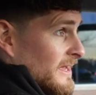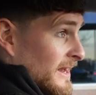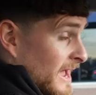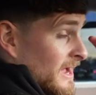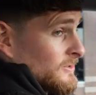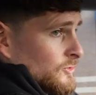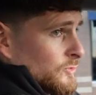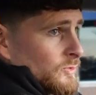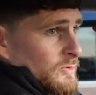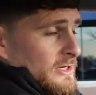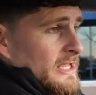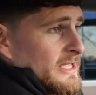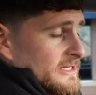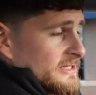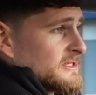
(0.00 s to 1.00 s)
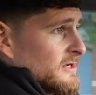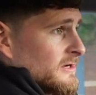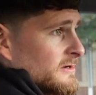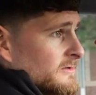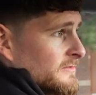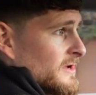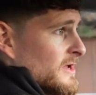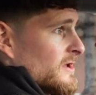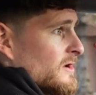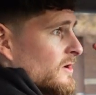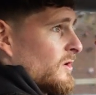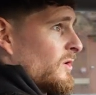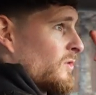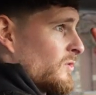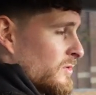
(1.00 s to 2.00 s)
actual list of
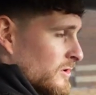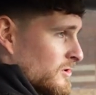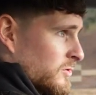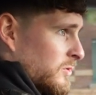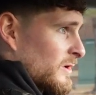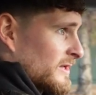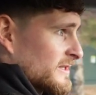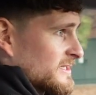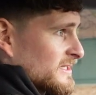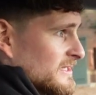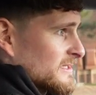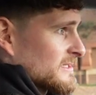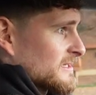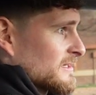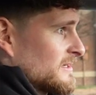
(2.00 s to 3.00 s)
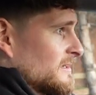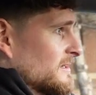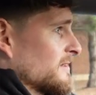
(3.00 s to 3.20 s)
all the qualities